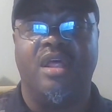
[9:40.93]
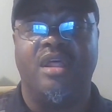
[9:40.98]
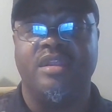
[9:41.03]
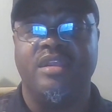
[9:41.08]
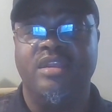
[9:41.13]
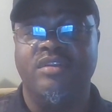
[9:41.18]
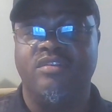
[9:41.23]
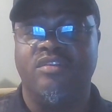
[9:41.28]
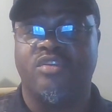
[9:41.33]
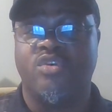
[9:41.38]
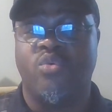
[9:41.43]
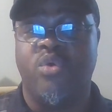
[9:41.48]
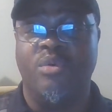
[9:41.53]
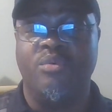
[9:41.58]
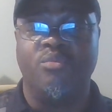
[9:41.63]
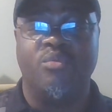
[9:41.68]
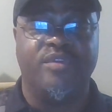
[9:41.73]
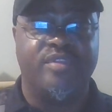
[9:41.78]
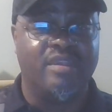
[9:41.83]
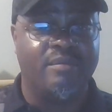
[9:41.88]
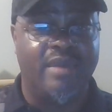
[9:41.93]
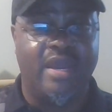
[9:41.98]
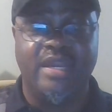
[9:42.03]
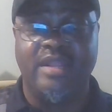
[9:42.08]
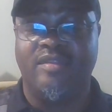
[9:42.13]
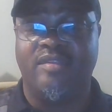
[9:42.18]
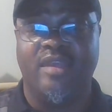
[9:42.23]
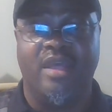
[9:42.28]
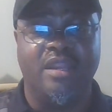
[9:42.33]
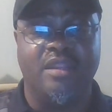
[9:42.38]
He's just quoting what
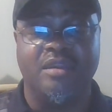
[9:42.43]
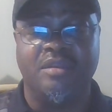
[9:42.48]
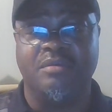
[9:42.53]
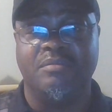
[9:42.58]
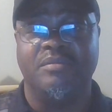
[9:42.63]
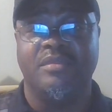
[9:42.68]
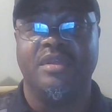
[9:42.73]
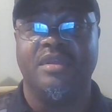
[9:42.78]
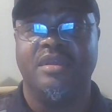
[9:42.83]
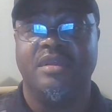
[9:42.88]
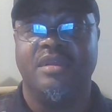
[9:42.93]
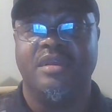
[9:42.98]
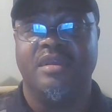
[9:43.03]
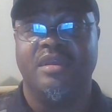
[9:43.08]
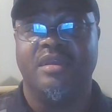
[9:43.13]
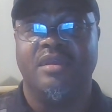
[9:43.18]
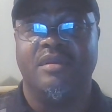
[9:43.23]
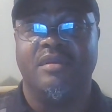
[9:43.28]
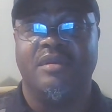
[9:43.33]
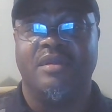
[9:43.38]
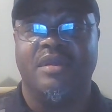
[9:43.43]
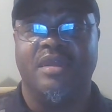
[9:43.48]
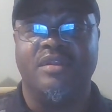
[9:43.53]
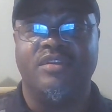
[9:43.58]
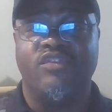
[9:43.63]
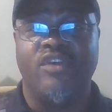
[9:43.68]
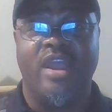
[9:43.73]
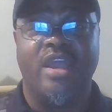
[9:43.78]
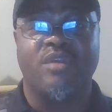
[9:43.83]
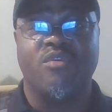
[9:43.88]
somebody telling him
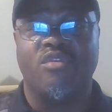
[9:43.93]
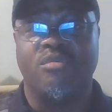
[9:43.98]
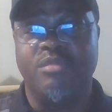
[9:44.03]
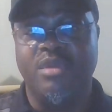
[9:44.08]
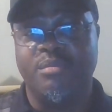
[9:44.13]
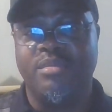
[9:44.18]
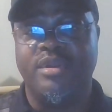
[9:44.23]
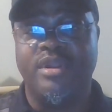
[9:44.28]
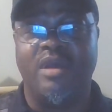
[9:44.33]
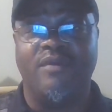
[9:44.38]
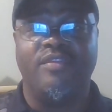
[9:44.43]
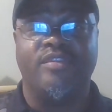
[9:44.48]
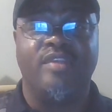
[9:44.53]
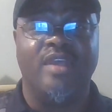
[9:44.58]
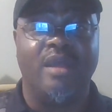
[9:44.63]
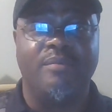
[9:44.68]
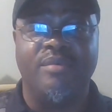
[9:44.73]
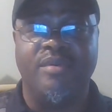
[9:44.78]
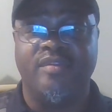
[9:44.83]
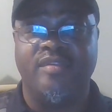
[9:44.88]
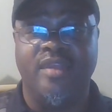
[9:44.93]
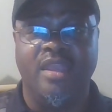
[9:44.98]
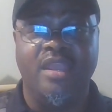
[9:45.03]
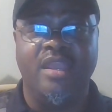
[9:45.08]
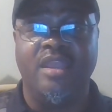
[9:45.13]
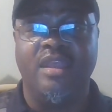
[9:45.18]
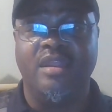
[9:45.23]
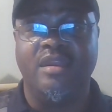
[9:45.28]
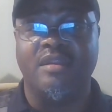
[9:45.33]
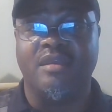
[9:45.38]
and trying to remember it off the top of his
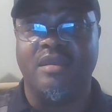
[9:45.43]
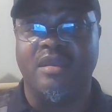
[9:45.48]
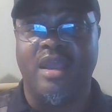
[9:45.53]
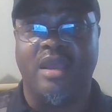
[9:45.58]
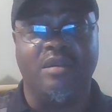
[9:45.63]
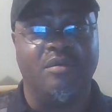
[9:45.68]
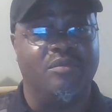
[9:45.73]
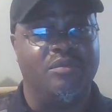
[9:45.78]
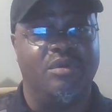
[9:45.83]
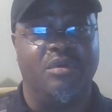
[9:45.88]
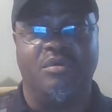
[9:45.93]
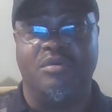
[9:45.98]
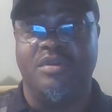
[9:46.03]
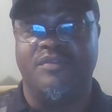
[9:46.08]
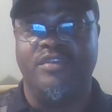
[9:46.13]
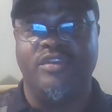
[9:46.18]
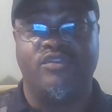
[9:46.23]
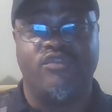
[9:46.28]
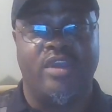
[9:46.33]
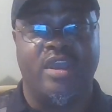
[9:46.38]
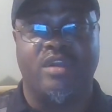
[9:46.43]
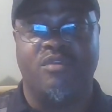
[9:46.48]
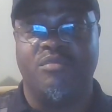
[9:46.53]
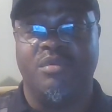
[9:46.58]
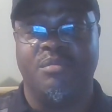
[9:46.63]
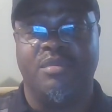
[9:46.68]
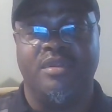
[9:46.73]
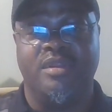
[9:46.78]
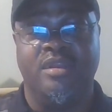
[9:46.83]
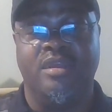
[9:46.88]
head. I don't know if he's trying to
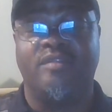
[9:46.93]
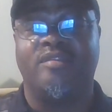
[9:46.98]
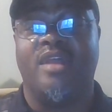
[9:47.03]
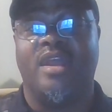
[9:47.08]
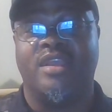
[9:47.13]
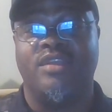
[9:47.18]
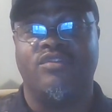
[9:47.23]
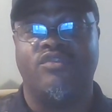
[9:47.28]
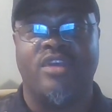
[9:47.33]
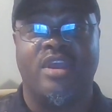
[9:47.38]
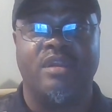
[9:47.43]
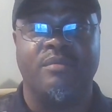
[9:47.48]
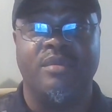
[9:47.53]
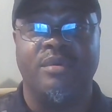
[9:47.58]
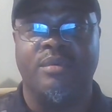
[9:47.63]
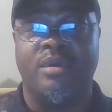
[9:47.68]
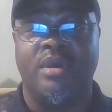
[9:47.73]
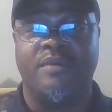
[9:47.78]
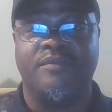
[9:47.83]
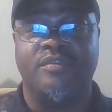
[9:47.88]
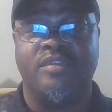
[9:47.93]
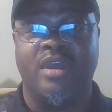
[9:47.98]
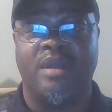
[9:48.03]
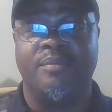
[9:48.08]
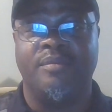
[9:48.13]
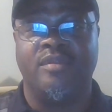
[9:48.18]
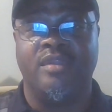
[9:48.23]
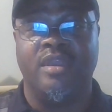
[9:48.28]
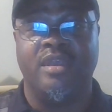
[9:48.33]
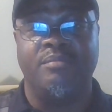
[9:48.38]
remember. He looks like he's trying to remember off the top
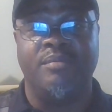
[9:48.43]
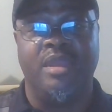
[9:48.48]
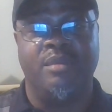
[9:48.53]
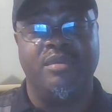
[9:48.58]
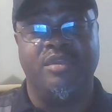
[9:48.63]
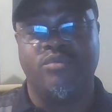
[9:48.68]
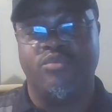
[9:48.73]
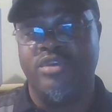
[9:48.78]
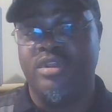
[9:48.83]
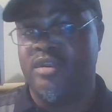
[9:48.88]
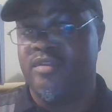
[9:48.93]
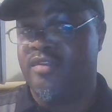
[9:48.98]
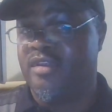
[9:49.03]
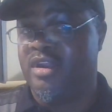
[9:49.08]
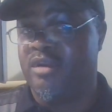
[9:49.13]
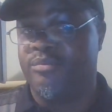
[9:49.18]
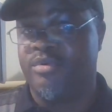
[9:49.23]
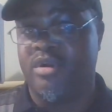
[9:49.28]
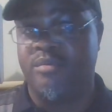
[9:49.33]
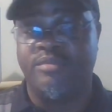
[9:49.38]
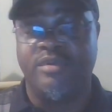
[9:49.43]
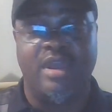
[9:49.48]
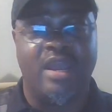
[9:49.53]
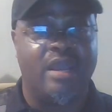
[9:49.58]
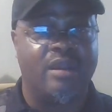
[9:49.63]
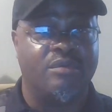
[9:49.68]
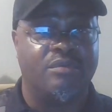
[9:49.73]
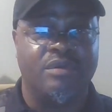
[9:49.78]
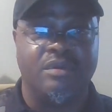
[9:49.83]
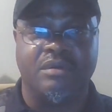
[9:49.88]
of his head. Maybe he's reading a teleprompter.
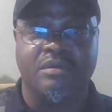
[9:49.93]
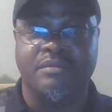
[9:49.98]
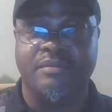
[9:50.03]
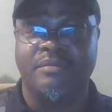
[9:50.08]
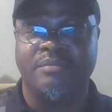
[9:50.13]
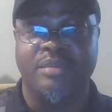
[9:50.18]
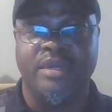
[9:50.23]
I don't know.